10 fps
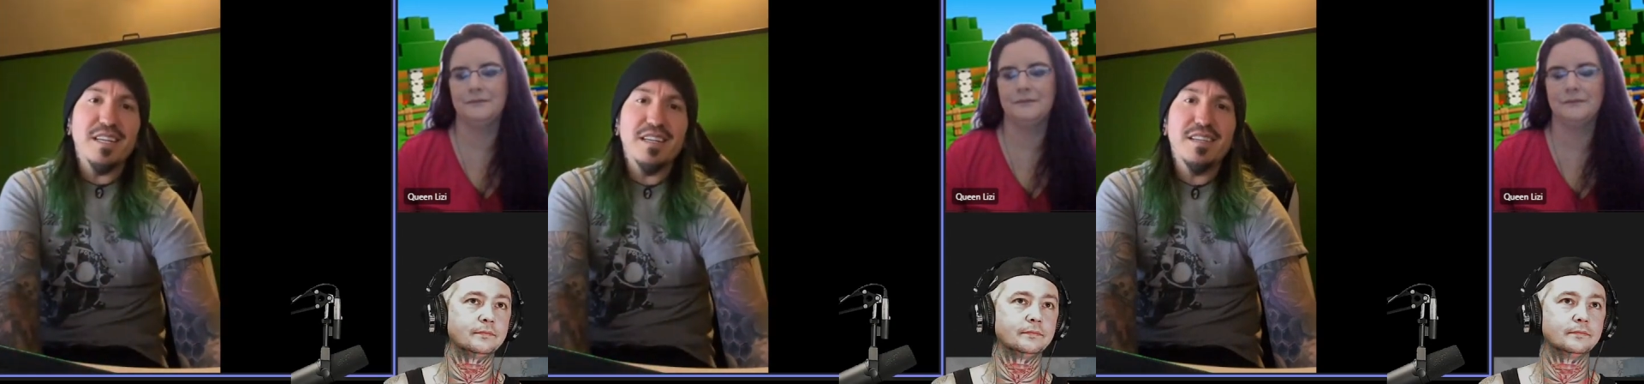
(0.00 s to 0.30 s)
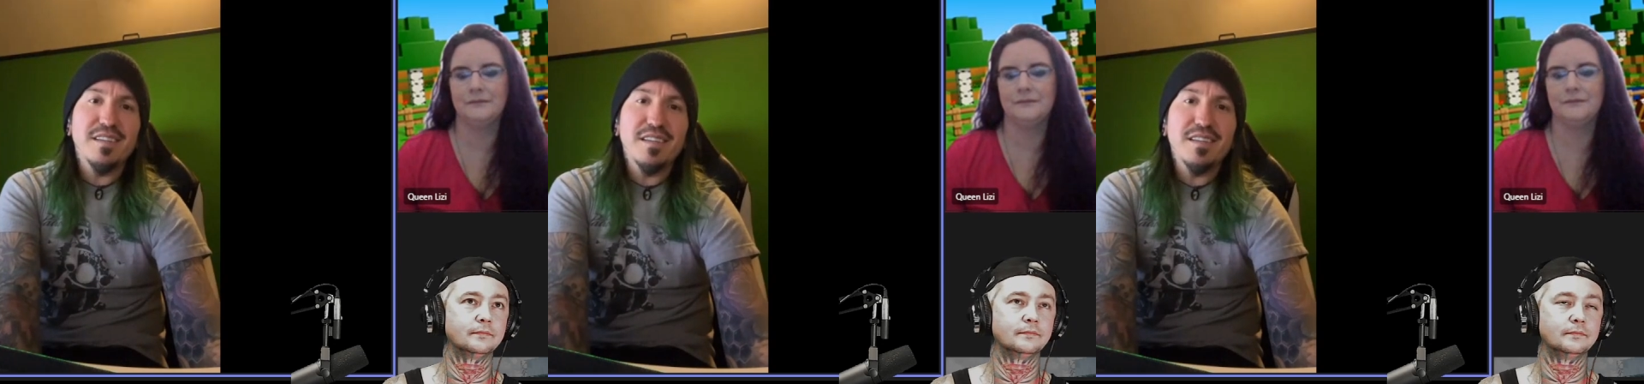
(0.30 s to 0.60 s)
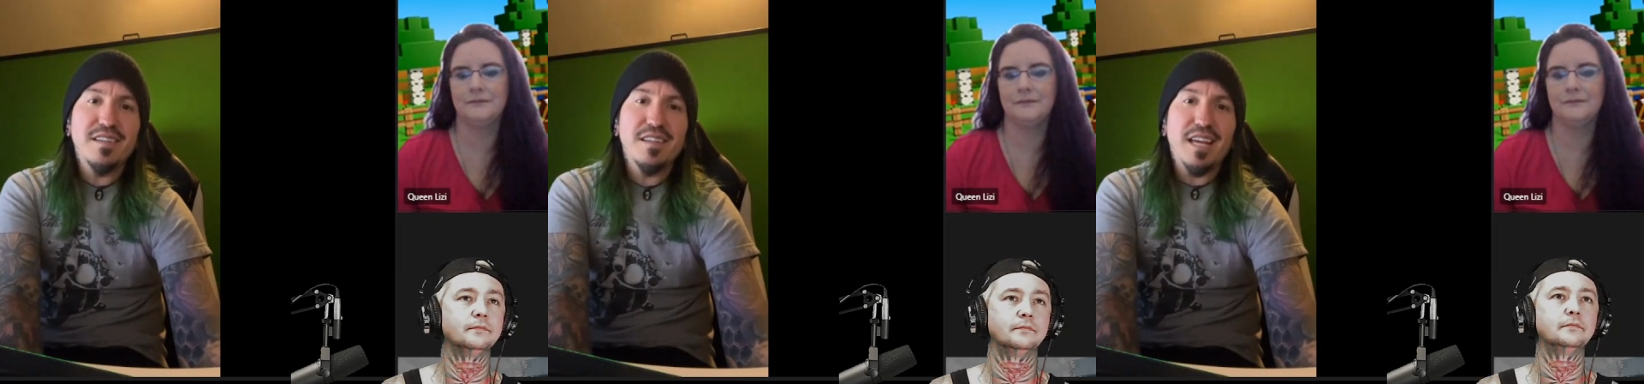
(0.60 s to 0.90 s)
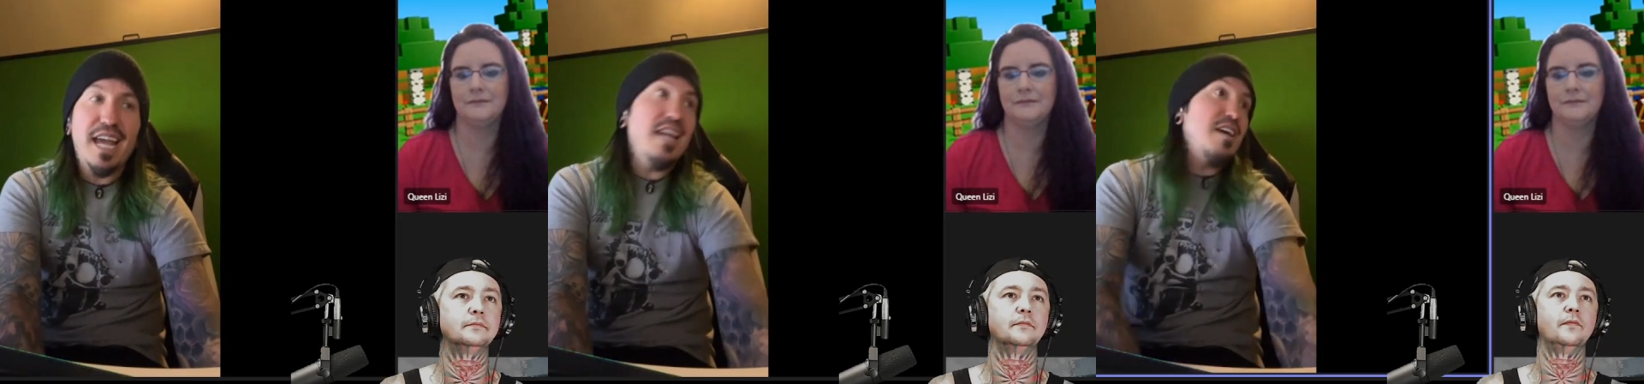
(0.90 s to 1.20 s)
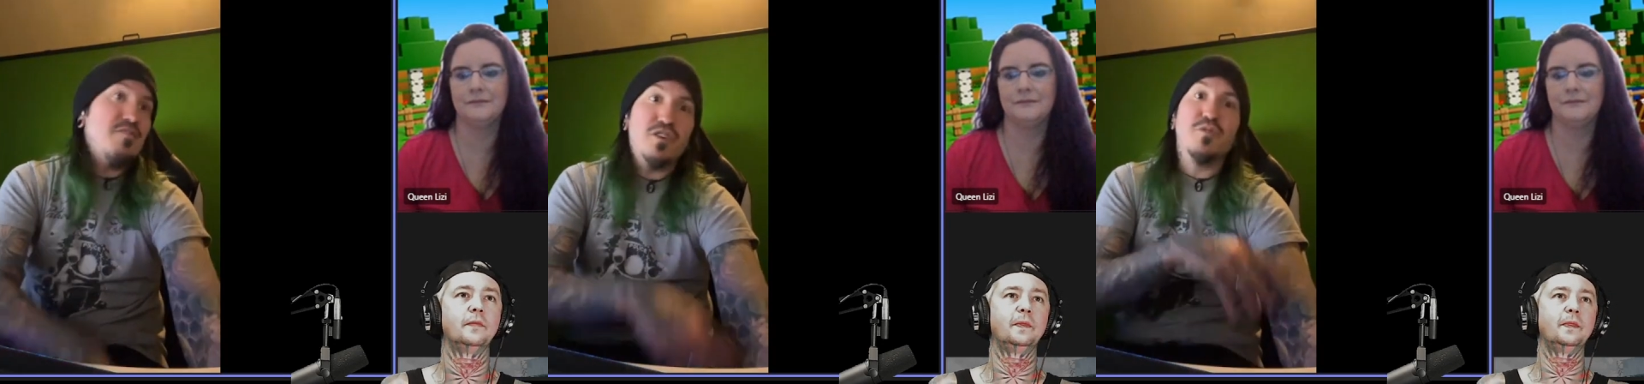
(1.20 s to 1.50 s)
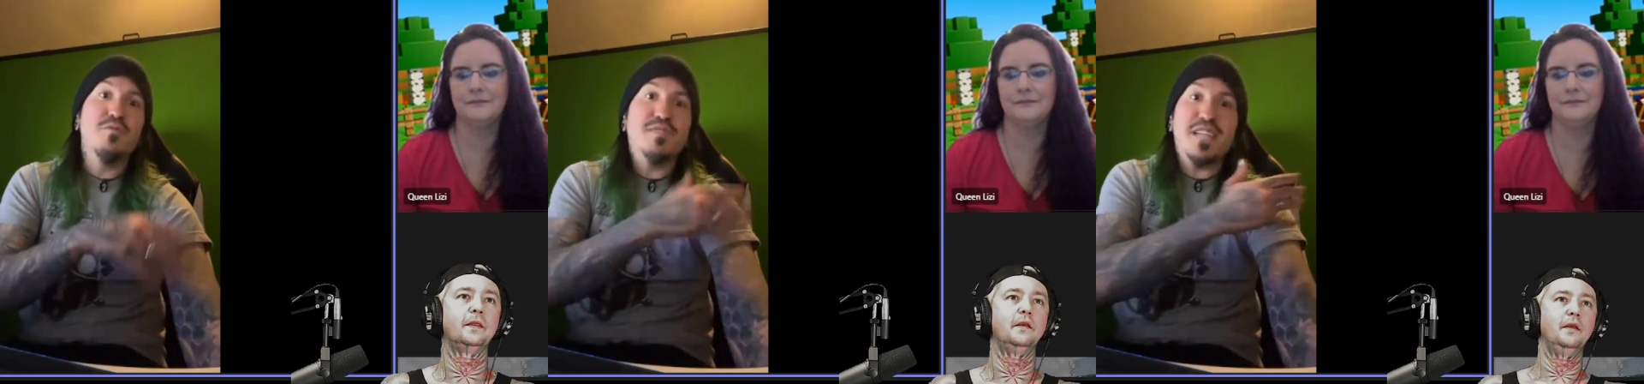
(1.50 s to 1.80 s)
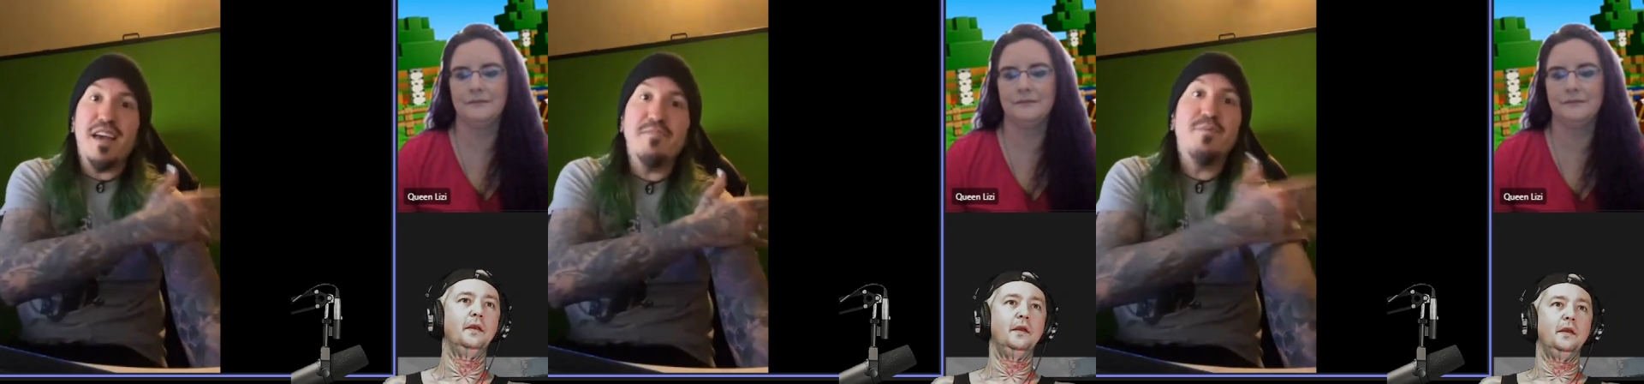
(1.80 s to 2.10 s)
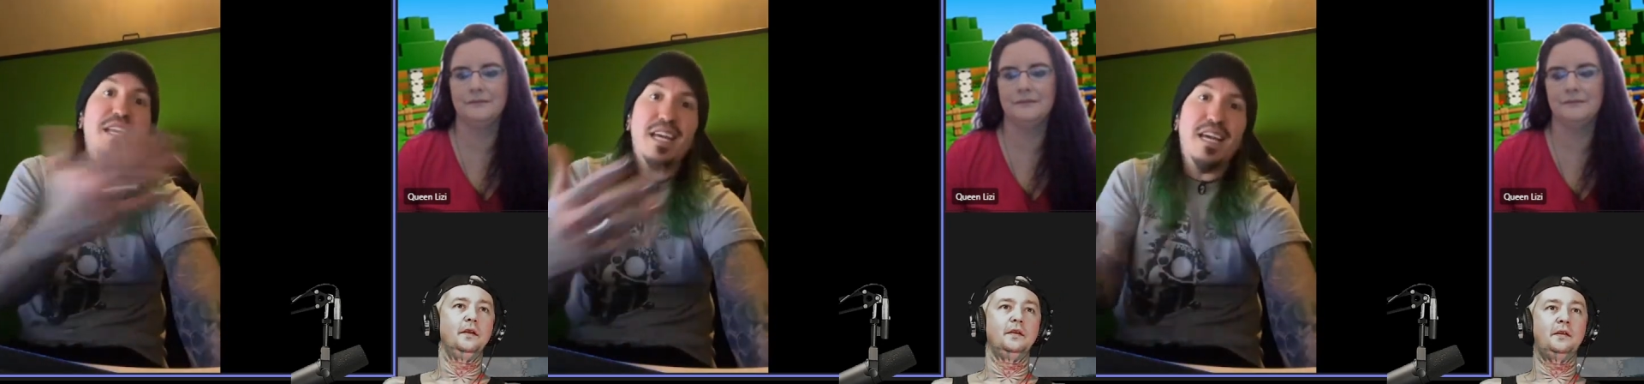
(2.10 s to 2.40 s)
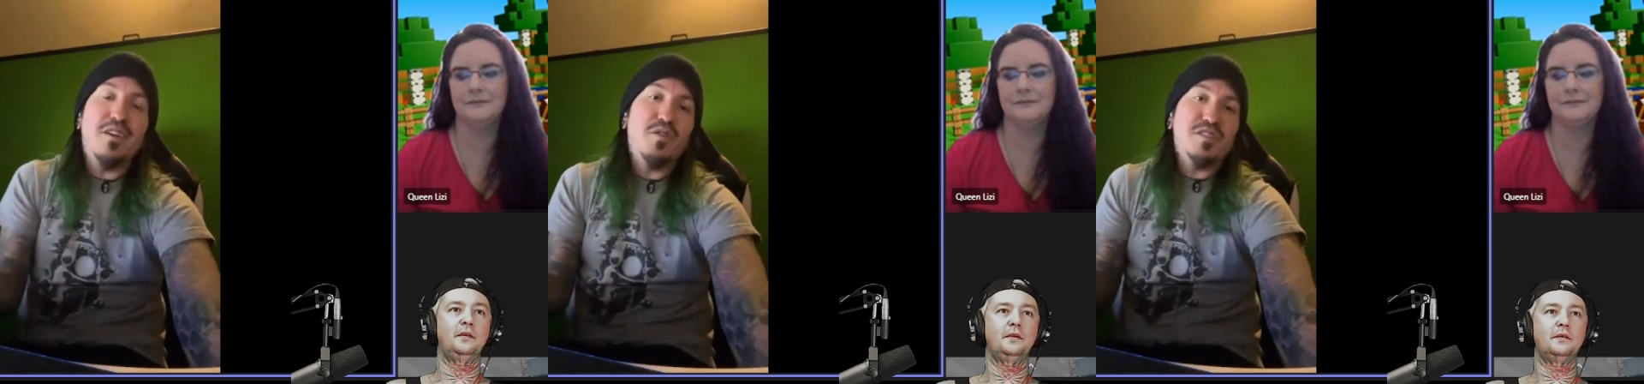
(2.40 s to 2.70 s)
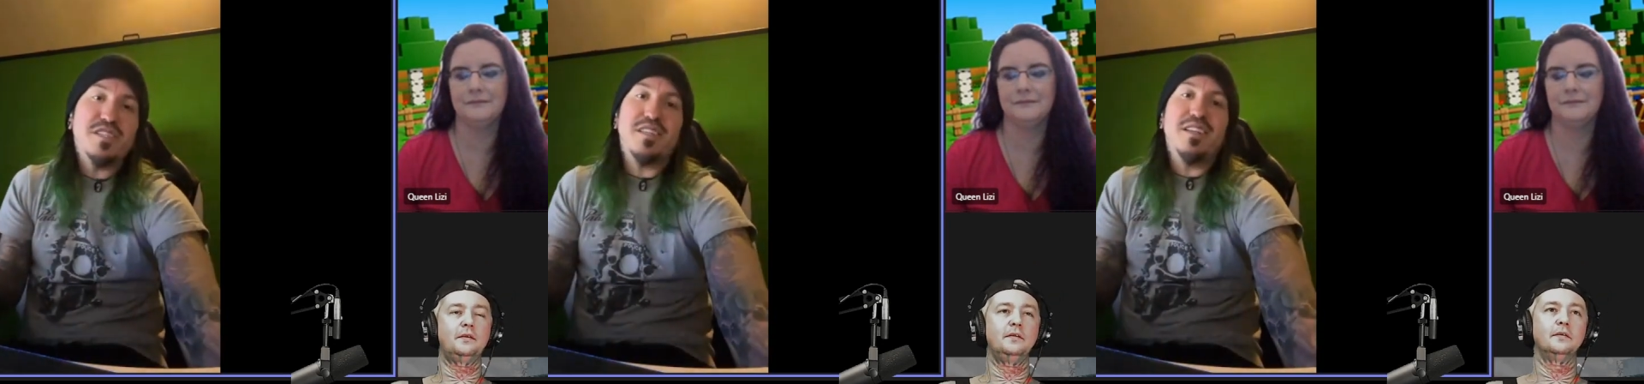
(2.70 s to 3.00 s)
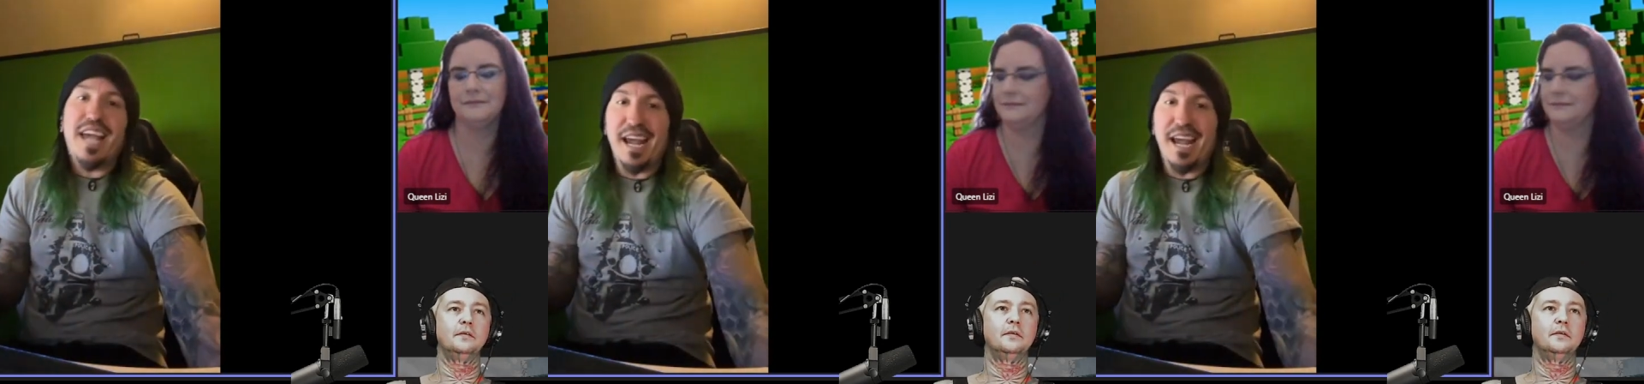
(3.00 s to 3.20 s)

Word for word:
Speaker 1: in any of the groups I've been in or still